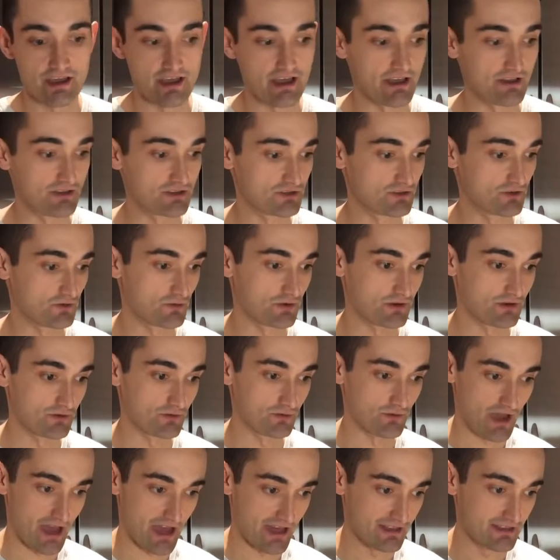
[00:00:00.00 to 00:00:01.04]
And so when you
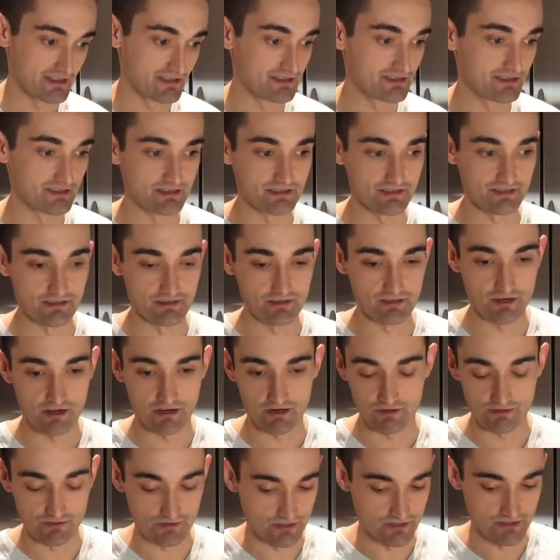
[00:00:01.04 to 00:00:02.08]
add this into the
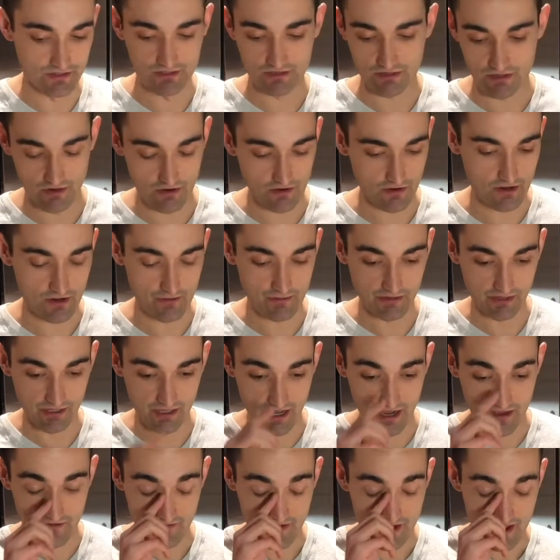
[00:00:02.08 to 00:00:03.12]
tacos, it's just gonna all come
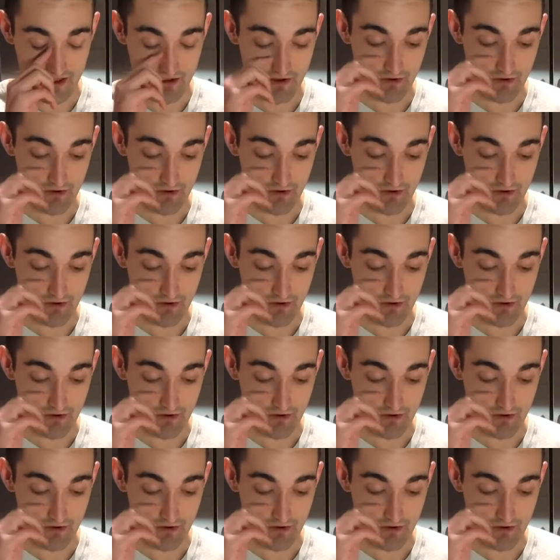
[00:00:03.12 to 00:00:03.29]
alive.